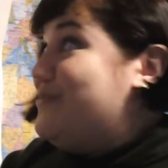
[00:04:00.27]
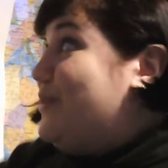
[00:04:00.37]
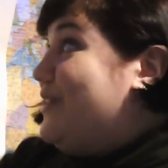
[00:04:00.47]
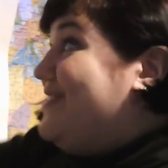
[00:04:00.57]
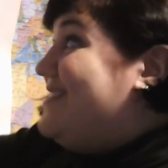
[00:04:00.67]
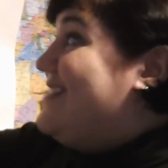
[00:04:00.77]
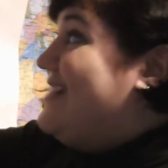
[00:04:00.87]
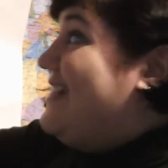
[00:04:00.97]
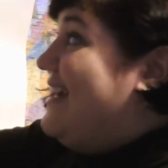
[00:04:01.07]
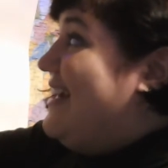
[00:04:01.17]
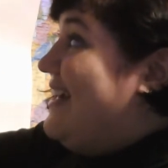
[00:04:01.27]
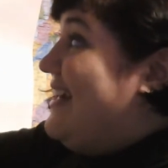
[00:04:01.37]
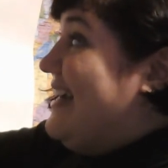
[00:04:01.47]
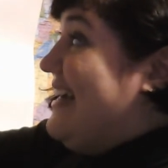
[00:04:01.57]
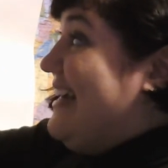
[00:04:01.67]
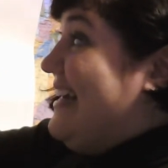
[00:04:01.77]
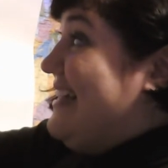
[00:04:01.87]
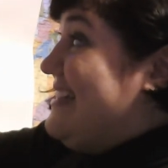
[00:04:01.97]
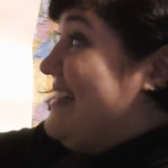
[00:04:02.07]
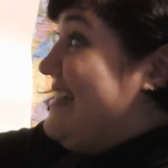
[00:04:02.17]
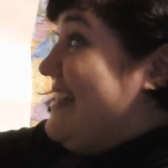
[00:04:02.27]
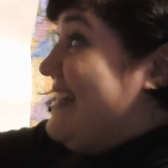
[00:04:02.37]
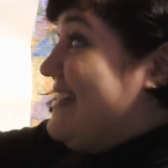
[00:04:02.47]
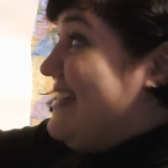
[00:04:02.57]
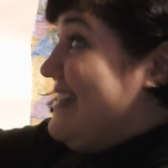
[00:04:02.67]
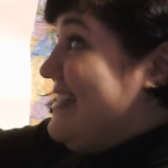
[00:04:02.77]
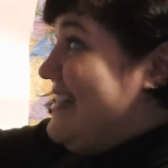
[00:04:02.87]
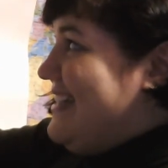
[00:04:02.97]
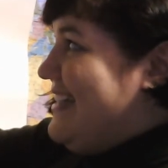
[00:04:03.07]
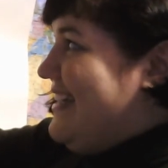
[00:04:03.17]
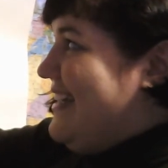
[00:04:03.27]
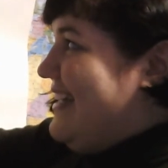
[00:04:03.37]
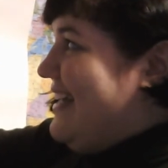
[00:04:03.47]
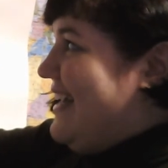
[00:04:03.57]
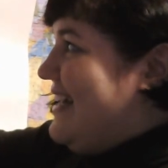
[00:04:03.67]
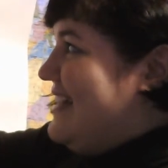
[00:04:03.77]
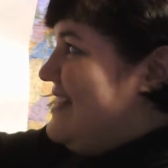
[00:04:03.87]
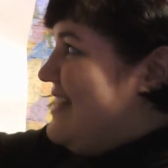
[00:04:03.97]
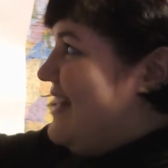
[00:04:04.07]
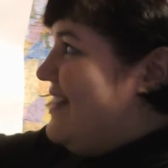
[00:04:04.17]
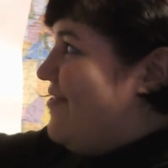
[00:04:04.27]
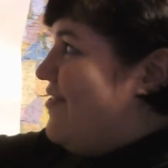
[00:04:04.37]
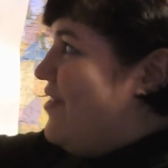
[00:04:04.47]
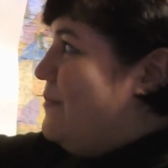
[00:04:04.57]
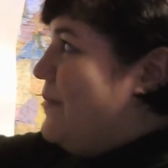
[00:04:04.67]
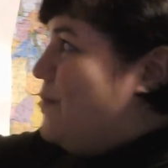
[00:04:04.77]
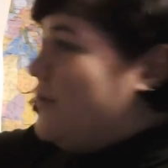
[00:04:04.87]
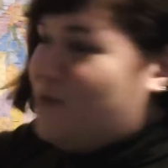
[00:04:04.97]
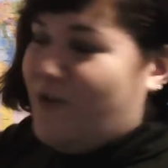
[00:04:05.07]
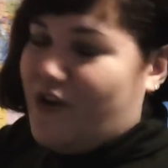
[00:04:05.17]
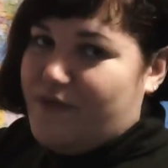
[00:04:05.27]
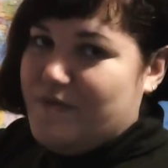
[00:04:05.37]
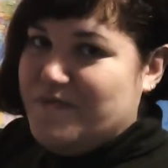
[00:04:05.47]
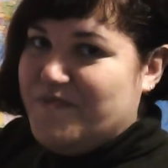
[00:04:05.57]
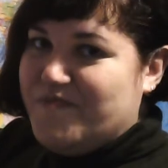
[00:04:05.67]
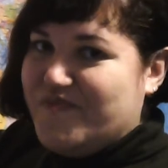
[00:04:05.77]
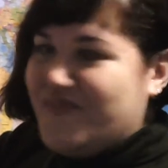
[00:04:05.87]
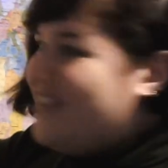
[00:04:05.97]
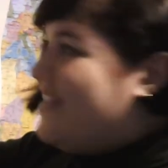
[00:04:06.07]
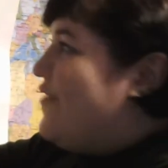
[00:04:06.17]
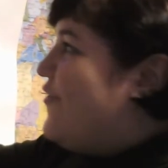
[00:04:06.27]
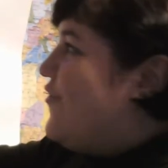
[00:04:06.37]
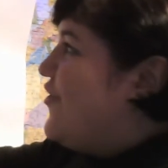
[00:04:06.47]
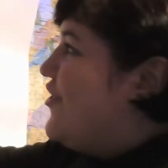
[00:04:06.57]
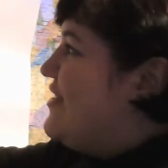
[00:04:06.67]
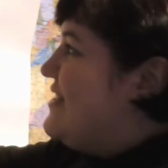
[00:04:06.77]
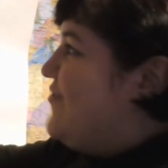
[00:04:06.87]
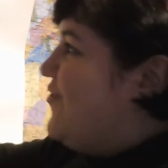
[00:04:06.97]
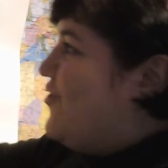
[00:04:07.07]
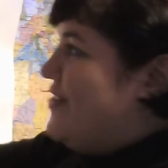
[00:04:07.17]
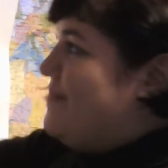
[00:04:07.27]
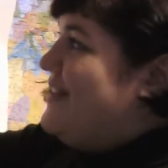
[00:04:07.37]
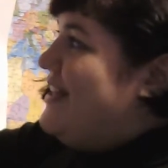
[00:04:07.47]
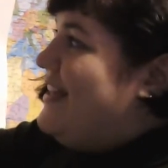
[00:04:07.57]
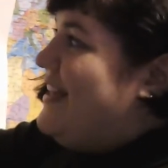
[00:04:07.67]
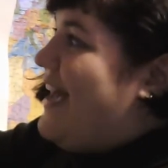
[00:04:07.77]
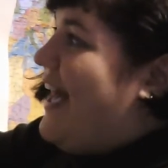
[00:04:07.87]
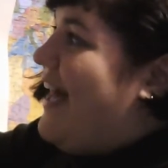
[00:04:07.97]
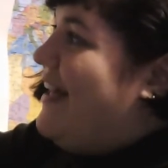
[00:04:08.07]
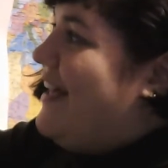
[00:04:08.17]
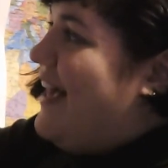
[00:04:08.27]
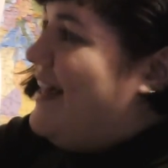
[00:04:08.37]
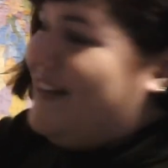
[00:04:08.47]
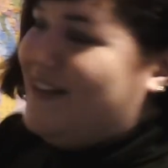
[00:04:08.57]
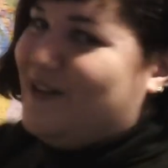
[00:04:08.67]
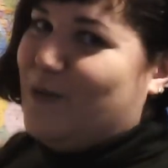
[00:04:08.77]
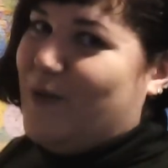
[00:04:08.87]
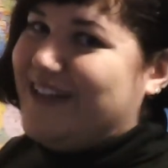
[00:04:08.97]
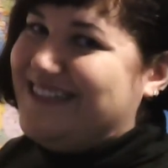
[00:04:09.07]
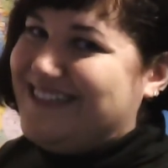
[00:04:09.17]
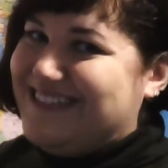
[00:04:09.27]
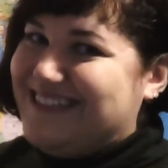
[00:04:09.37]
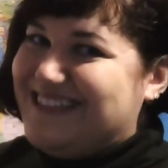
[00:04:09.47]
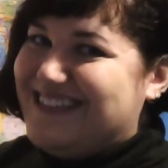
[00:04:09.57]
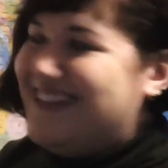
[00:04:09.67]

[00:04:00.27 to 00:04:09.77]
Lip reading: we use? Didn't, yes, and the verb in which form? The first form, yeah, and in the questions,